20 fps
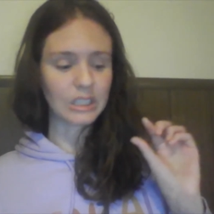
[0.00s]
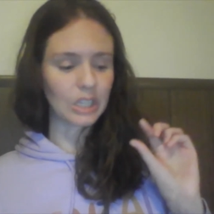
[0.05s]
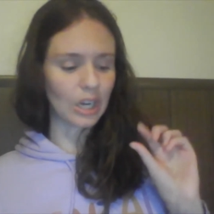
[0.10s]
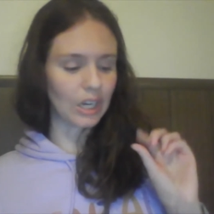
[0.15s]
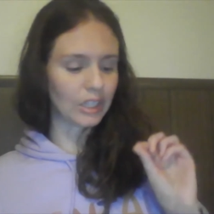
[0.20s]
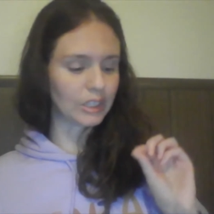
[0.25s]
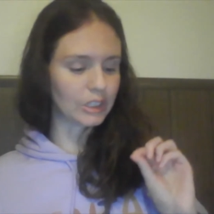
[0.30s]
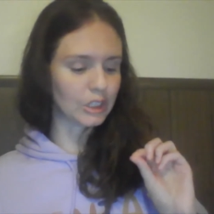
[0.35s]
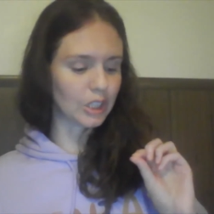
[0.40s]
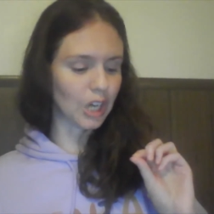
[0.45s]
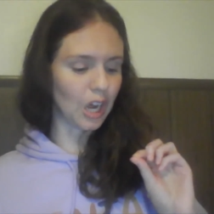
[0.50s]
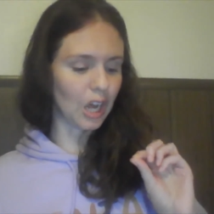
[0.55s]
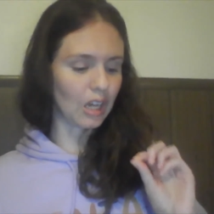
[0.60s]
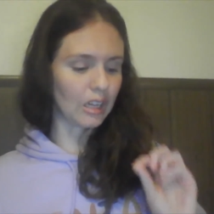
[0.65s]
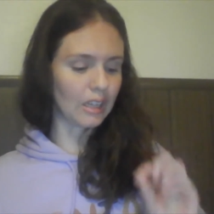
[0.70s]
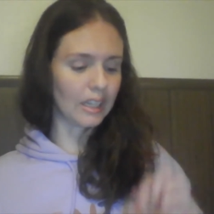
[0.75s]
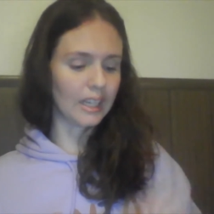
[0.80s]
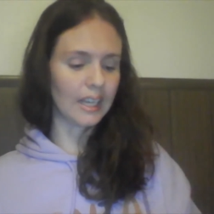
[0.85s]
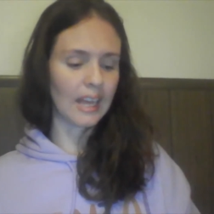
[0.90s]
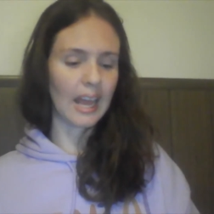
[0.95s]
dark
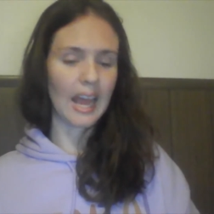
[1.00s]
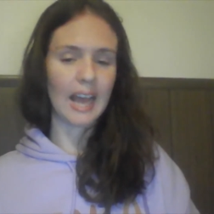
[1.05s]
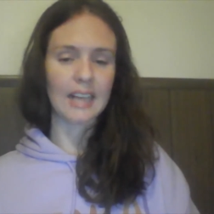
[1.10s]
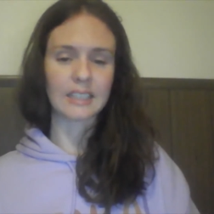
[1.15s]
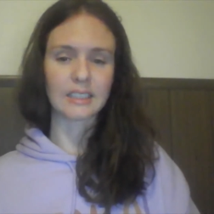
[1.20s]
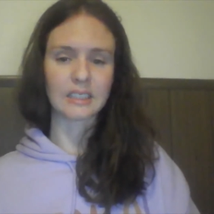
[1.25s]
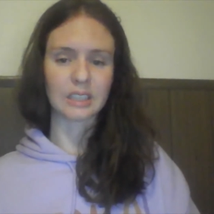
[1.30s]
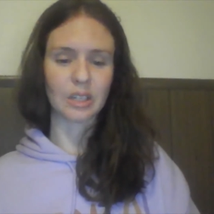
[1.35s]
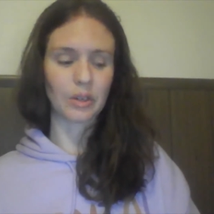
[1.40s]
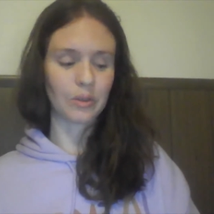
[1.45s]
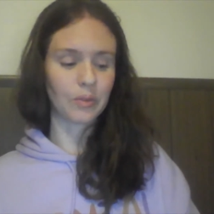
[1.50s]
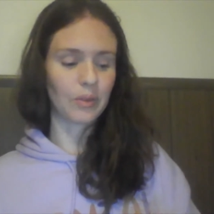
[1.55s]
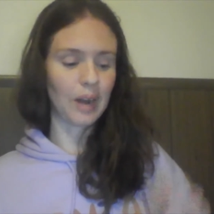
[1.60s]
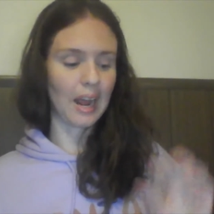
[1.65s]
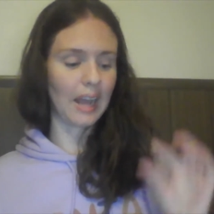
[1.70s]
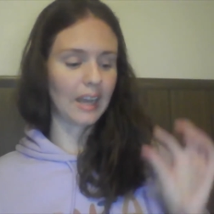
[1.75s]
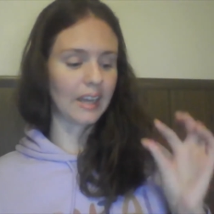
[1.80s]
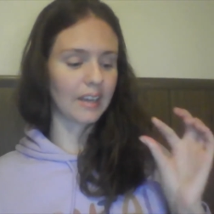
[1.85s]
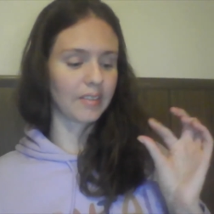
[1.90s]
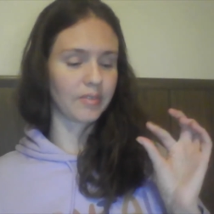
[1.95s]
chocolate has an
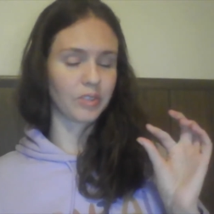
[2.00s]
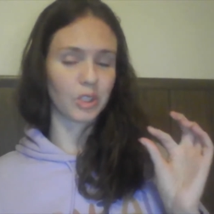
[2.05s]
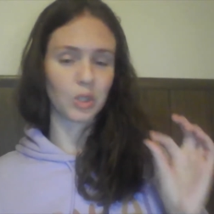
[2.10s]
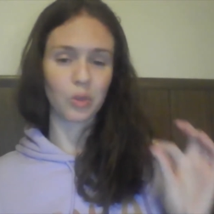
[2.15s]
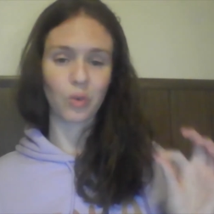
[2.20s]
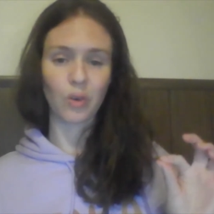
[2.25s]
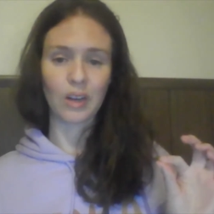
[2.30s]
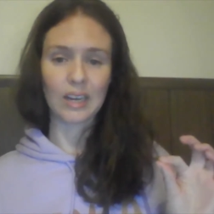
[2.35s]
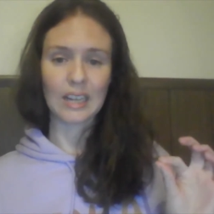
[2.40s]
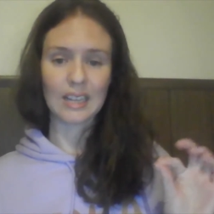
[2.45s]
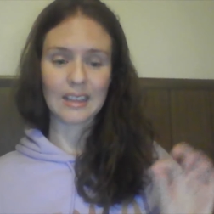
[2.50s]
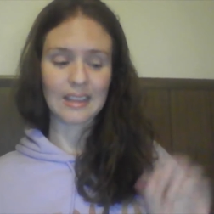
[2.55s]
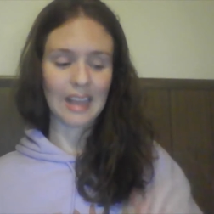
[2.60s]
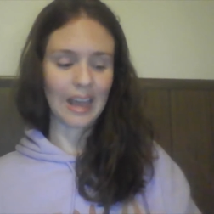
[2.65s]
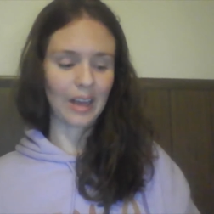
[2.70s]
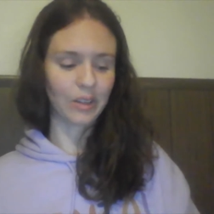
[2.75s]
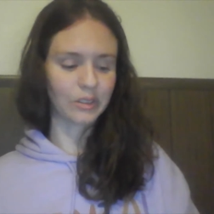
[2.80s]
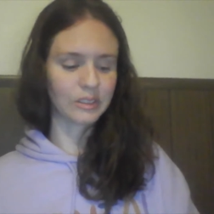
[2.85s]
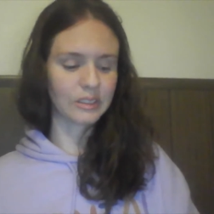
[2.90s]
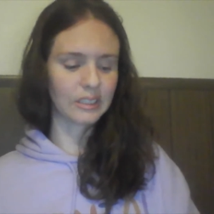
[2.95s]
ORAC of
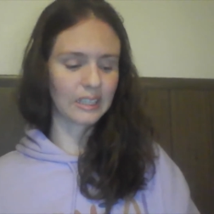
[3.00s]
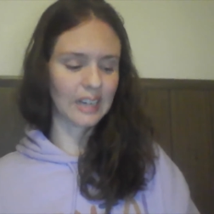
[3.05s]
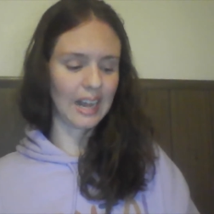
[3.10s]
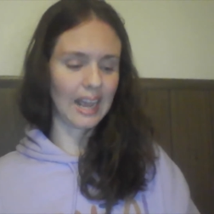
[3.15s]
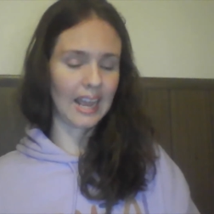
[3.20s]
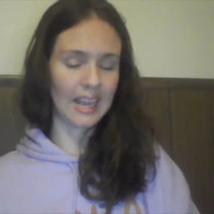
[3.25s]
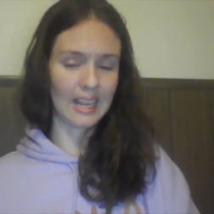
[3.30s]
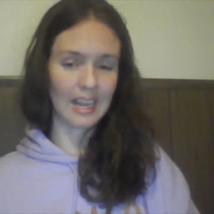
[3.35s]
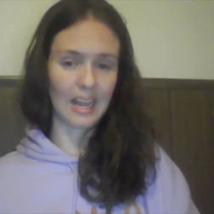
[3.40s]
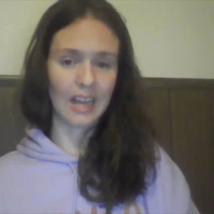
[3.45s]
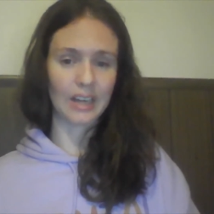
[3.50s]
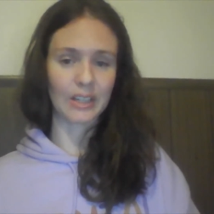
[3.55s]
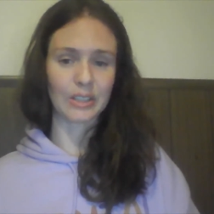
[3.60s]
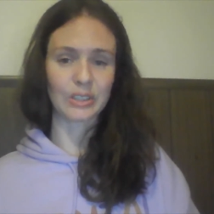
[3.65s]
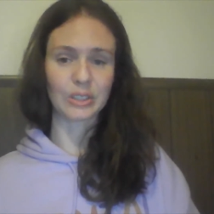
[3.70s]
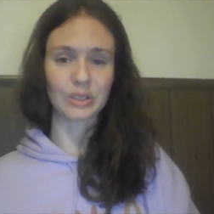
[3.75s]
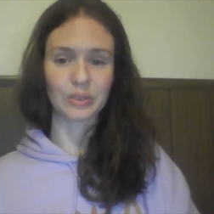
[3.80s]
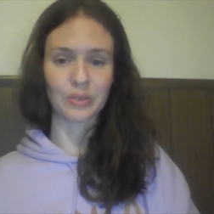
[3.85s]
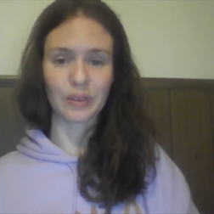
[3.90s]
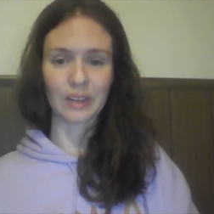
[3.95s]

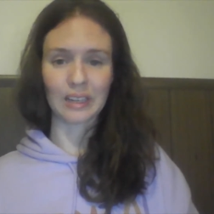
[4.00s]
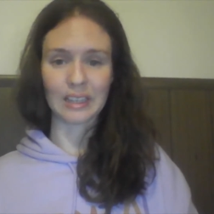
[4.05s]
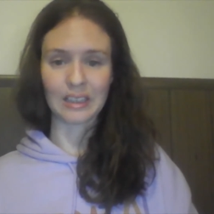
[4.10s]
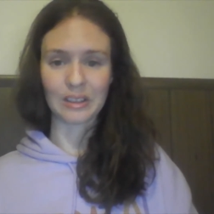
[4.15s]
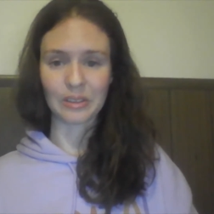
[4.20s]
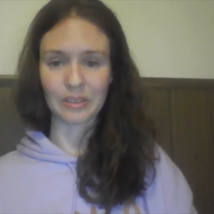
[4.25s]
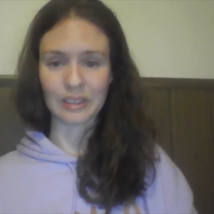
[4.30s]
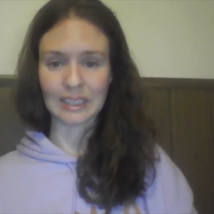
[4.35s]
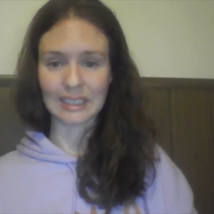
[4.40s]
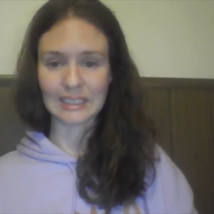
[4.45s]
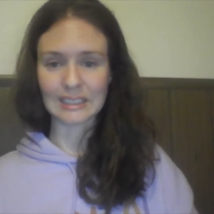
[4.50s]
20,823.